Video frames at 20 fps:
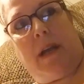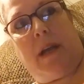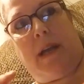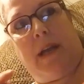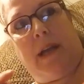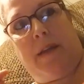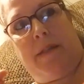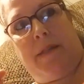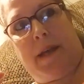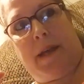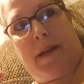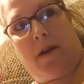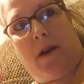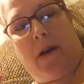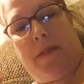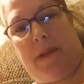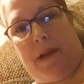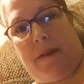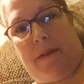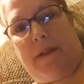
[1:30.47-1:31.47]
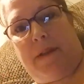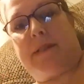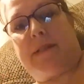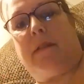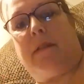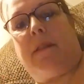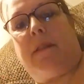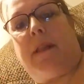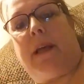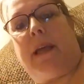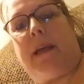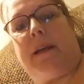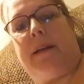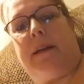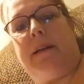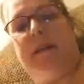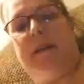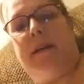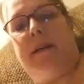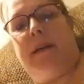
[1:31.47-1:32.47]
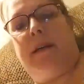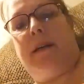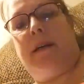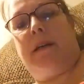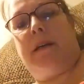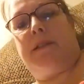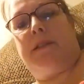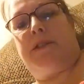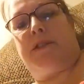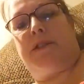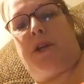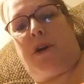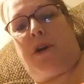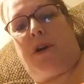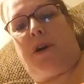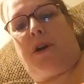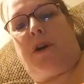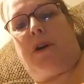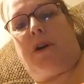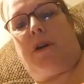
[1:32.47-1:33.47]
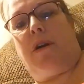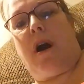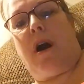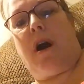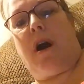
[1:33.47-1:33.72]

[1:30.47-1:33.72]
and then on there's a link to her